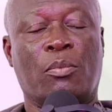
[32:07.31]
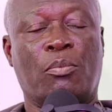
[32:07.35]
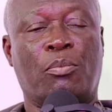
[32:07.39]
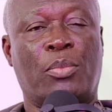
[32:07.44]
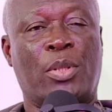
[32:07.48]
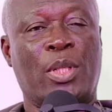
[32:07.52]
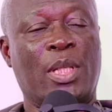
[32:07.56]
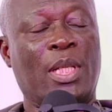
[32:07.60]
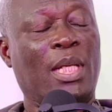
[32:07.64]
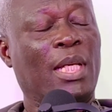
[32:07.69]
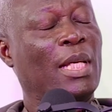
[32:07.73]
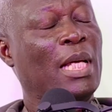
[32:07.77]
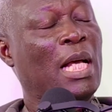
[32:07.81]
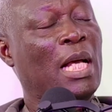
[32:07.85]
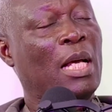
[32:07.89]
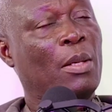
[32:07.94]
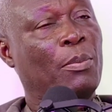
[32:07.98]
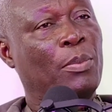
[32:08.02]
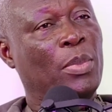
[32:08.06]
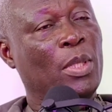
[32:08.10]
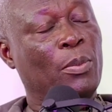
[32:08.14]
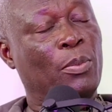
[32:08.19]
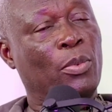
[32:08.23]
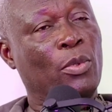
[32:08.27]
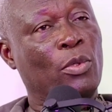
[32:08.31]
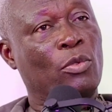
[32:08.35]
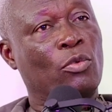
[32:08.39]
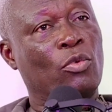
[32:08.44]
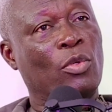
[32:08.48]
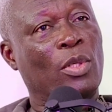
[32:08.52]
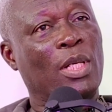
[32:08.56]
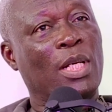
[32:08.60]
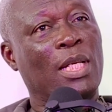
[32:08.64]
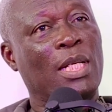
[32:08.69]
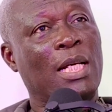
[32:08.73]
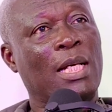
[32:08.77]
bringing our people
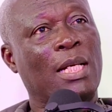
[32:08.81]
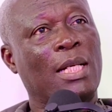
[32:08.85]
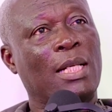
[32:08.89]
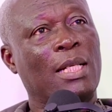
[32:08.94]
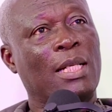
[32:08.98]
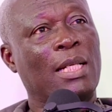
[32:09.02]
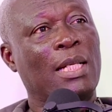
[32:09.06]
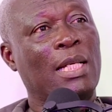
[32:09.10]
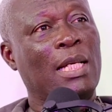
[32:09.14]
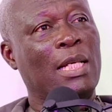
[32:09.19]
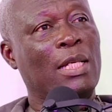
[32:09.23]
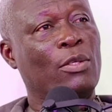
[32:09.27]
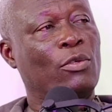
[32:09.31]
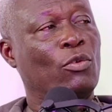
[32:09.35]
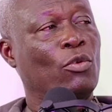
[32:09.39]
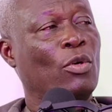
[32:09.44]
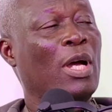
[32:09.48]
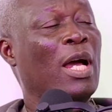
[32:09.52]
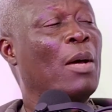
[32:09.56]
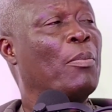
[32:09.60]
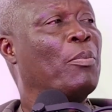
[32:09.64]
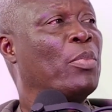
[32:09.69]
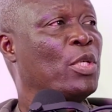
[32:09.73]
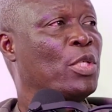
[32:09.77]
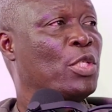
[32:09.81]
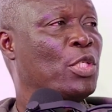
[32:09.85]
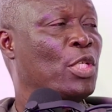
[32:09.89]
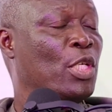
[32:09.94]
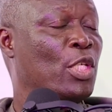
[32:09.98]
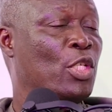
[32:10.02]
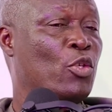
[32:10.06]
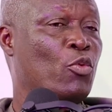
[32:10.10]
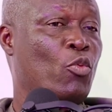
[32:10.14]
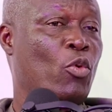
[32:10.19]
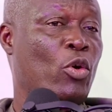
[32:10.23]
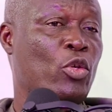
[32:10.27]
together, and to
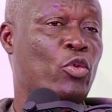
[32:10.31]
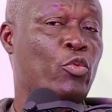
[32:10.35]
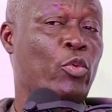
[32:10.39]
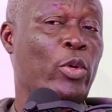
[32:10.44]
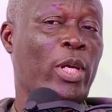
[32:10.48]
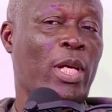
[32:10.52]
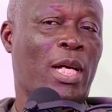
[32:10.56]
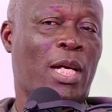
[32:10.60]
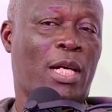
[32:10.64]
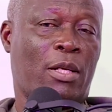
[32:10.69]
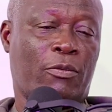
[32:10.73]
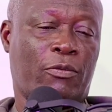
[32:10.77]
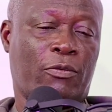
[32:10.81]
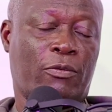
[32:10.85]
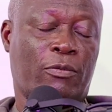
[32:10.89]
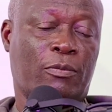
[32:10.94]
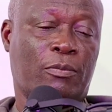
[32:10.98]
appreciate what we have.